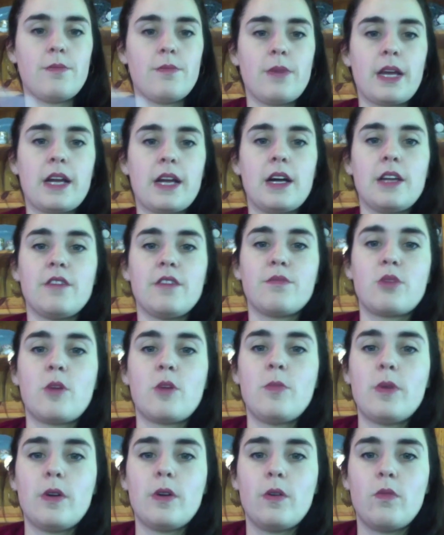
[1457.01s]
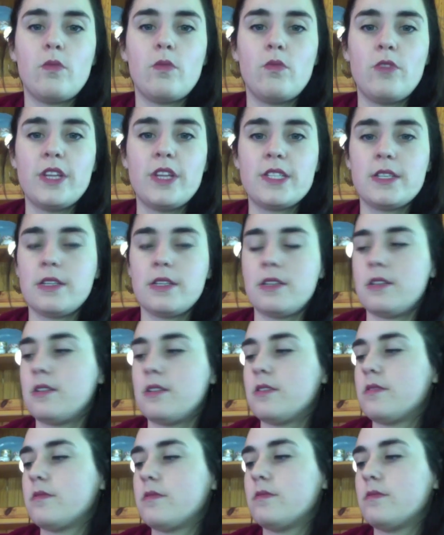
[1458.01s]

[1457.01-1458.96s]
my kind of proper written